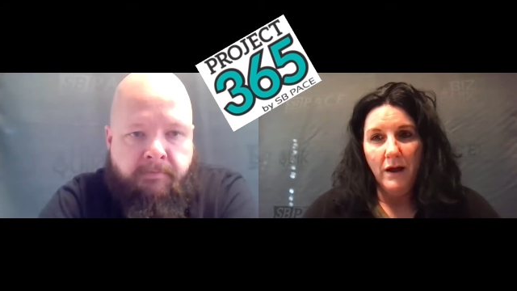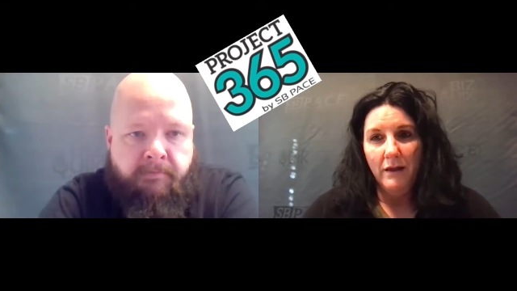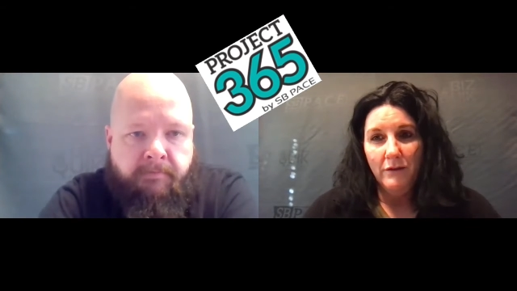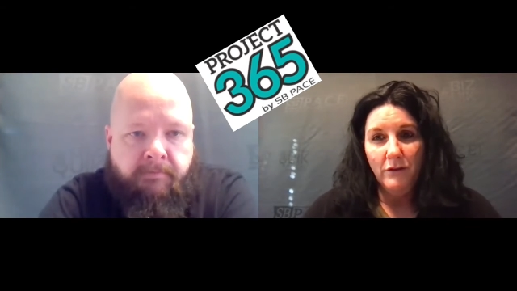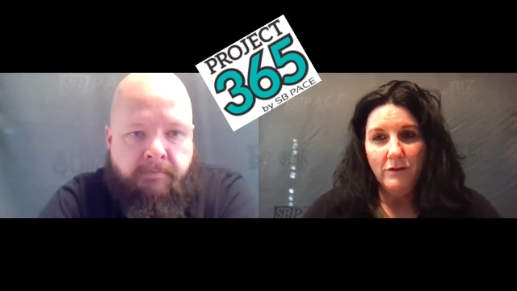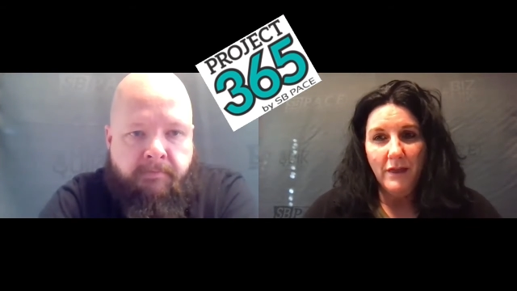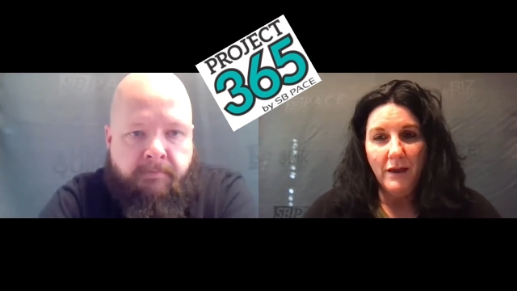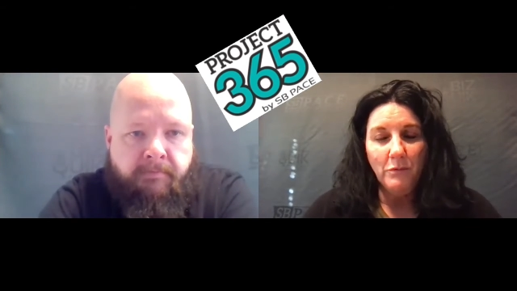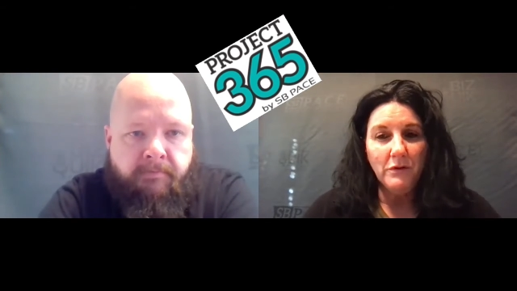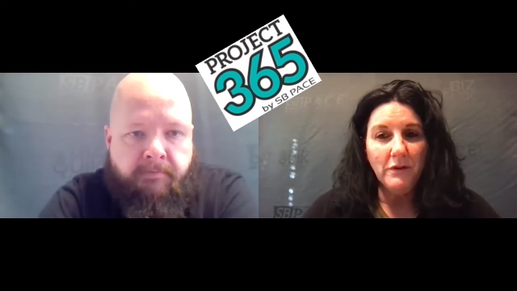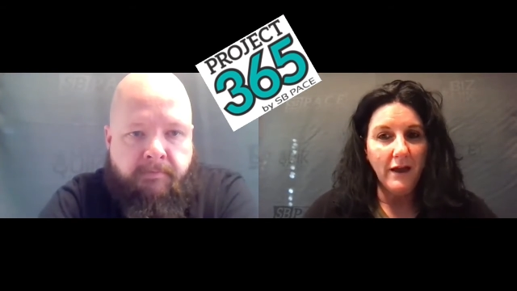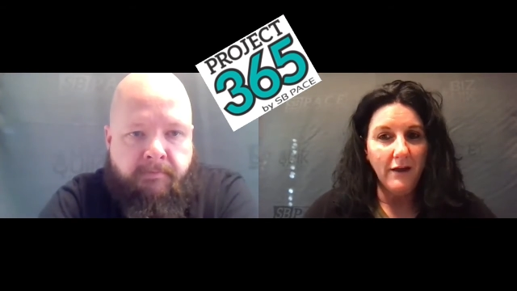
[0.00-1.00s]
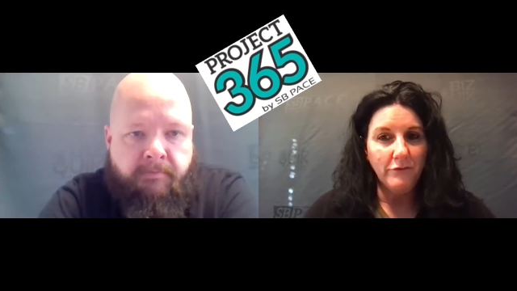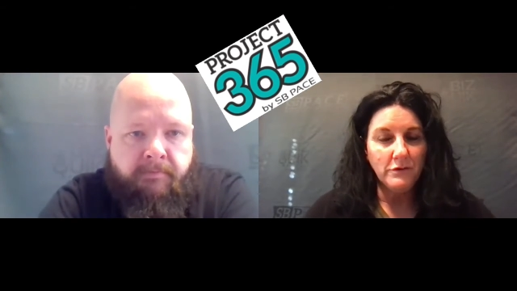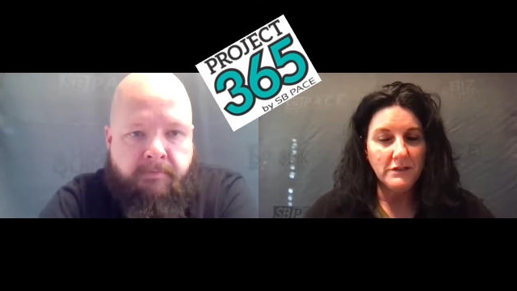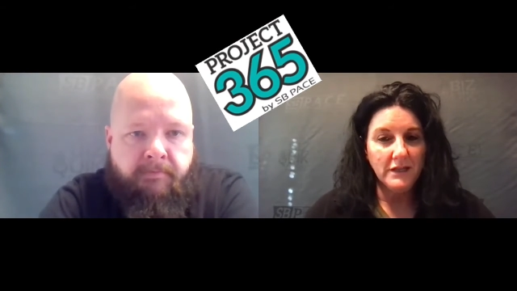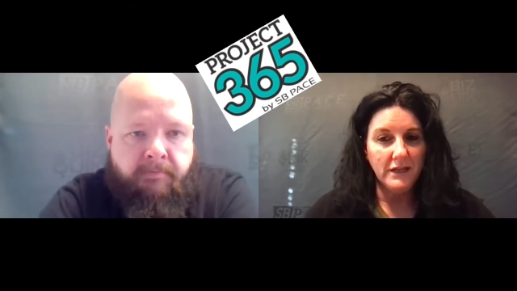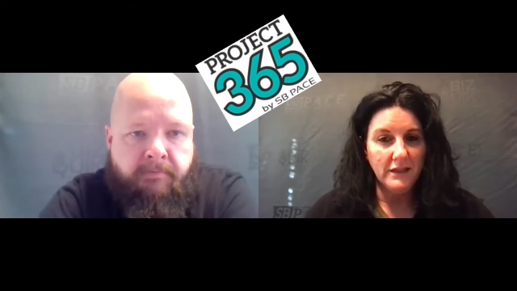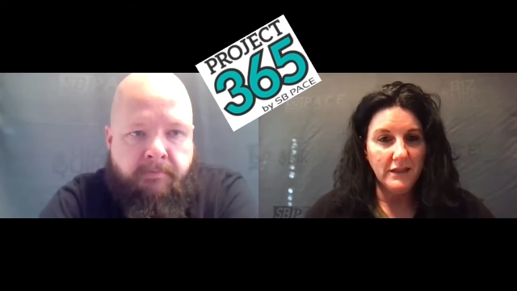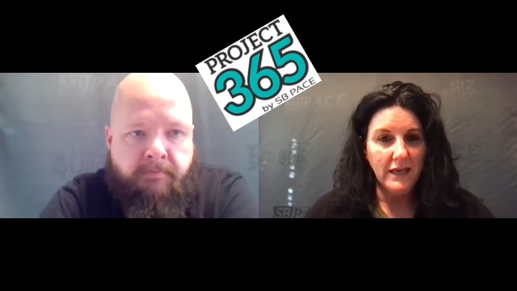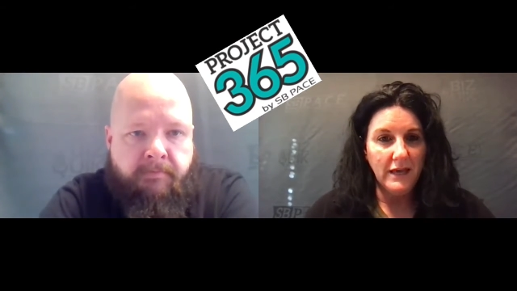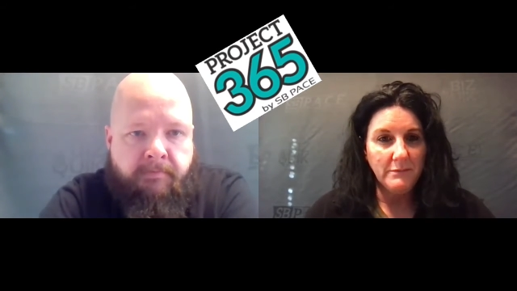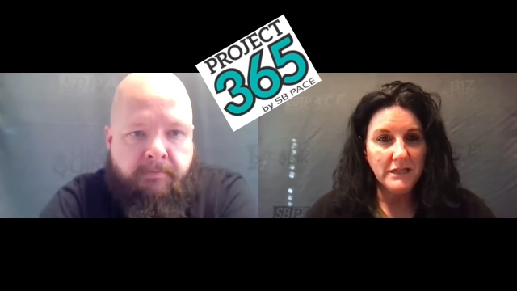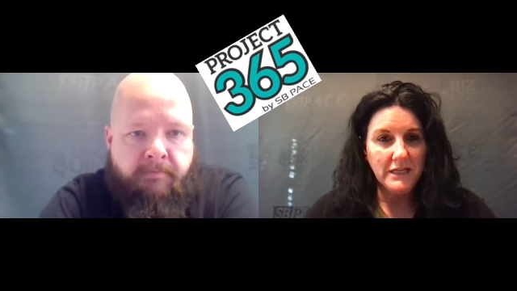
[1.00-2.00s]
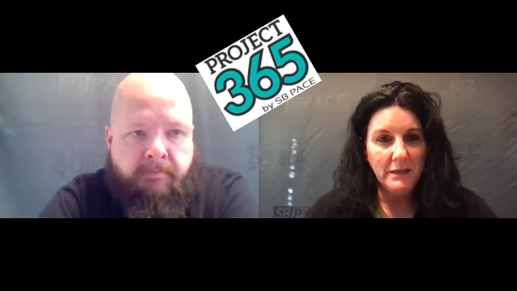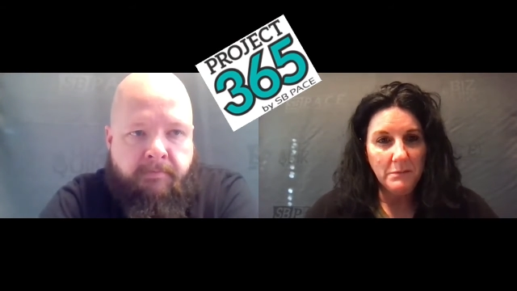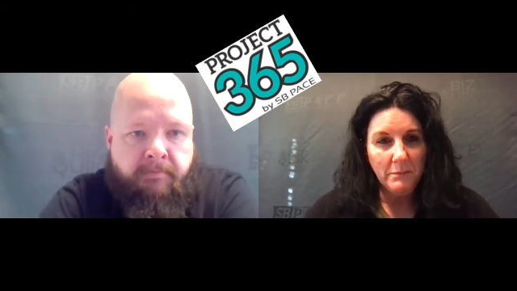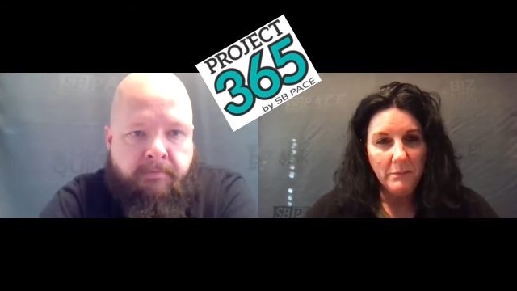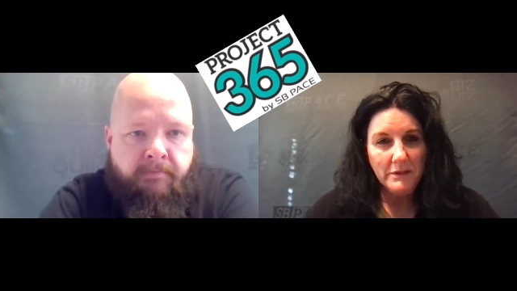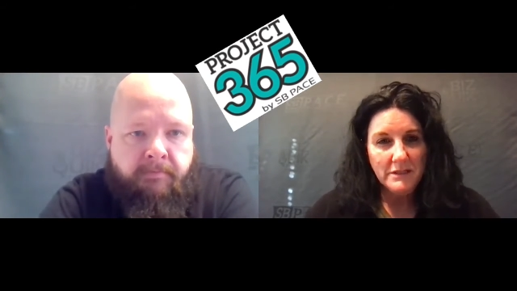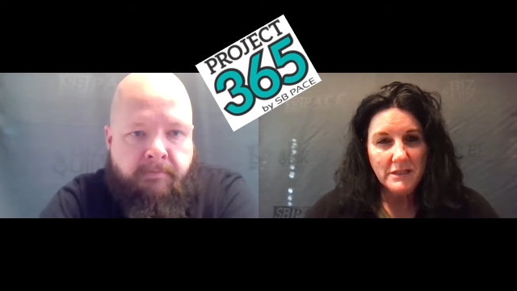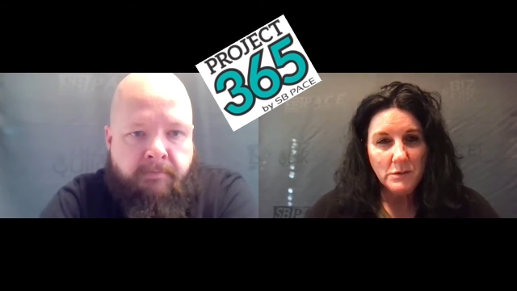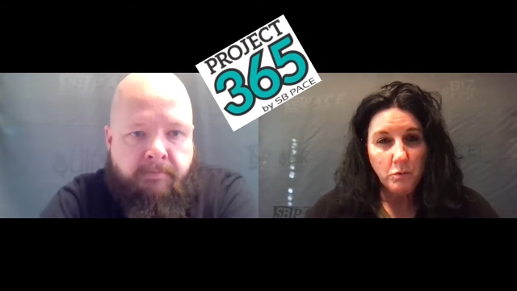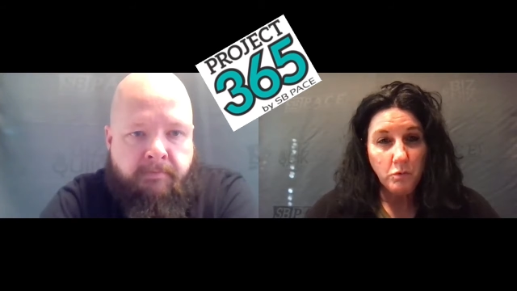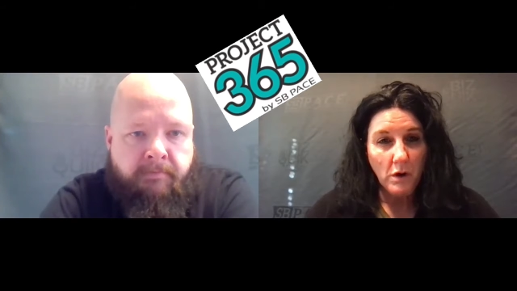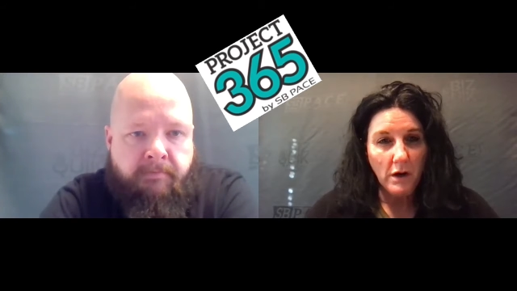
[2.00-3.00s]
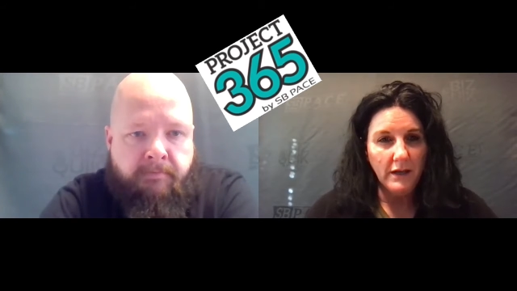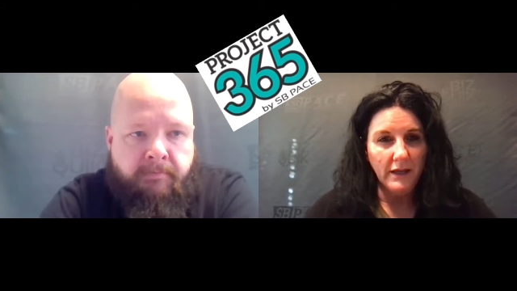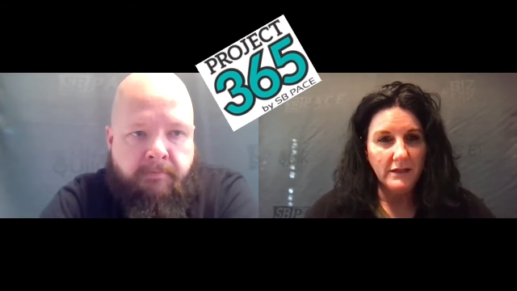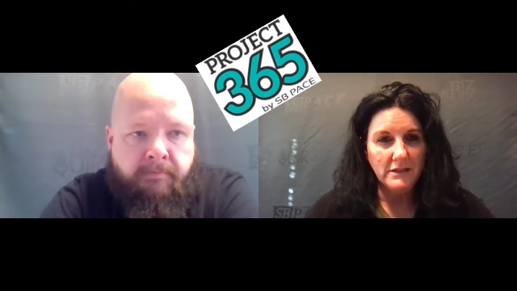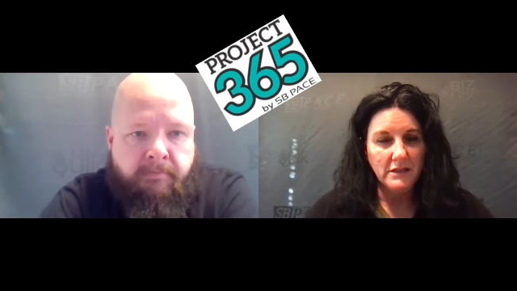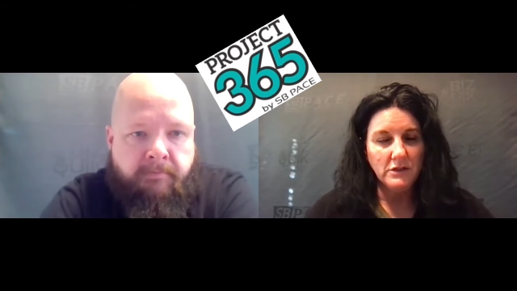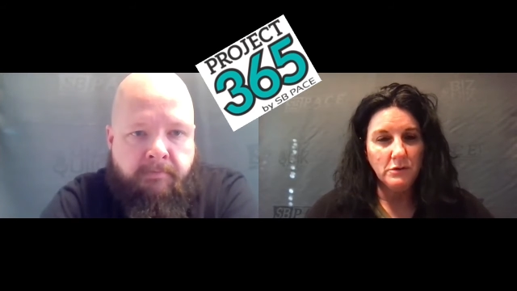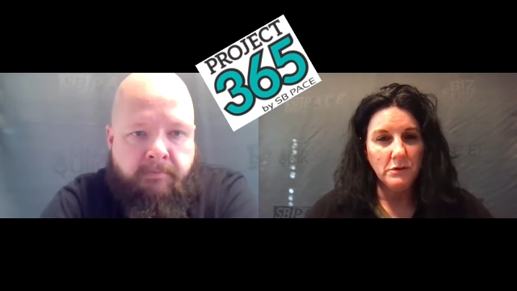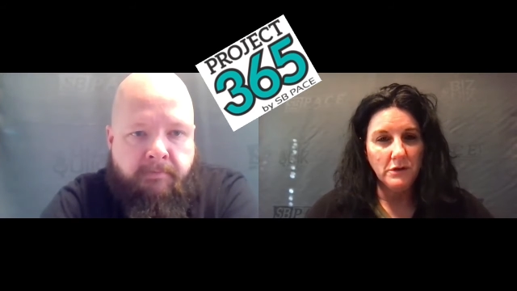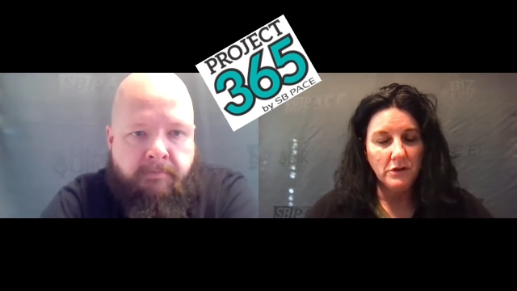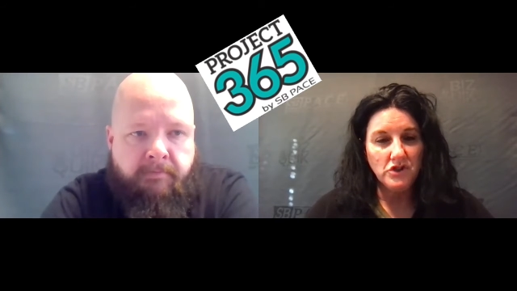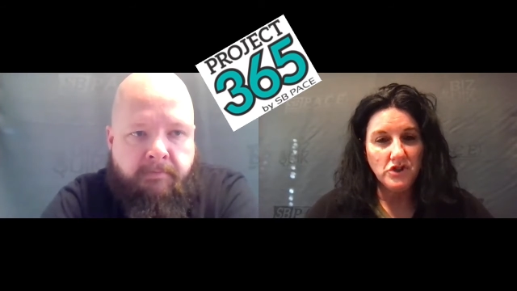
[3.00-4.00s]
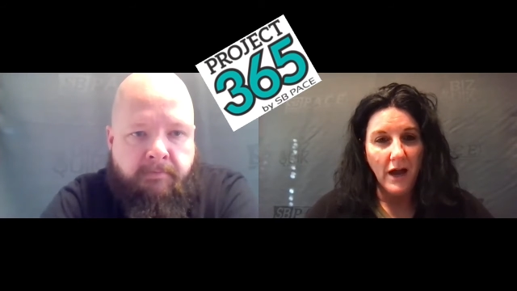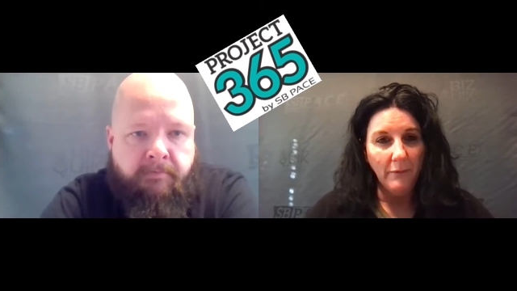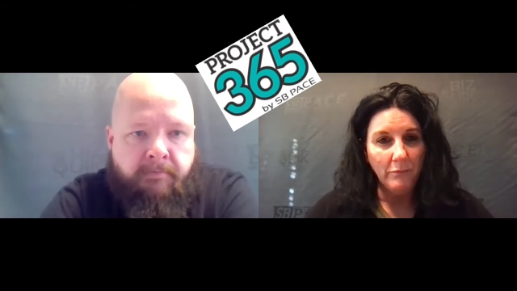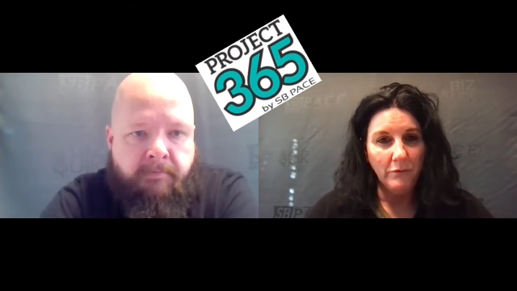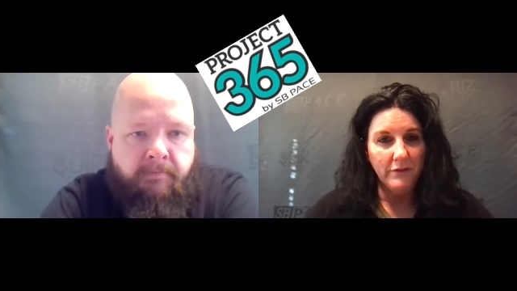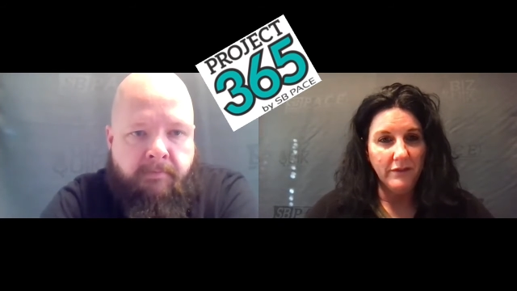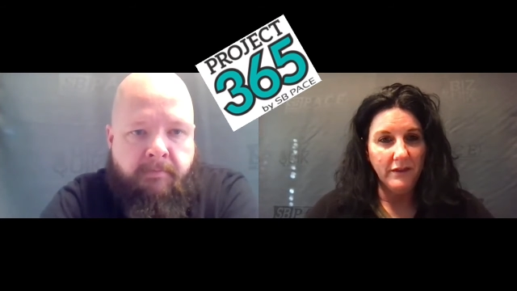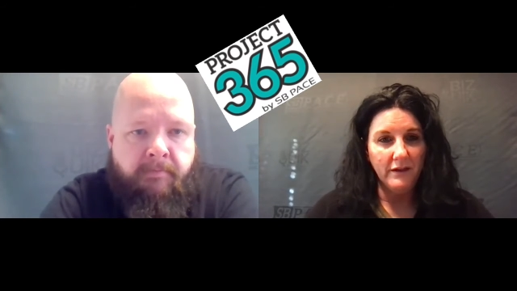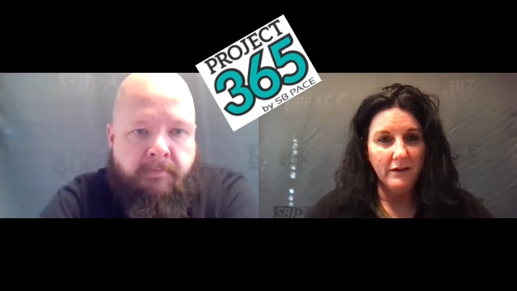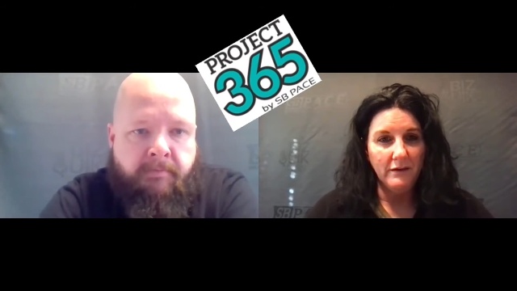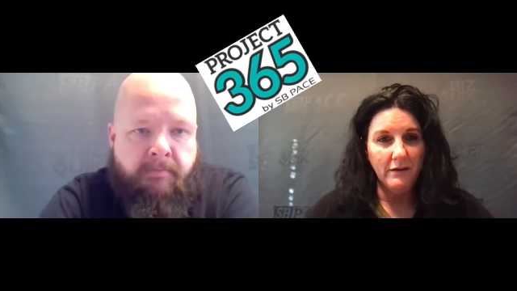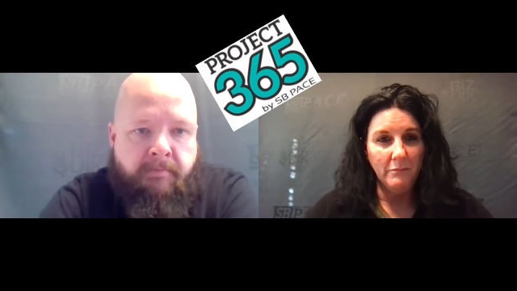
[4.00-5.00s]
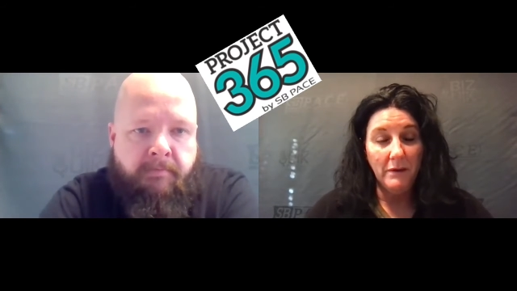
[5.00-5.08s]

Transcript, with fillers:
Speaker 1: they really have no skin in the game to keep the business running, to do a good job with it. And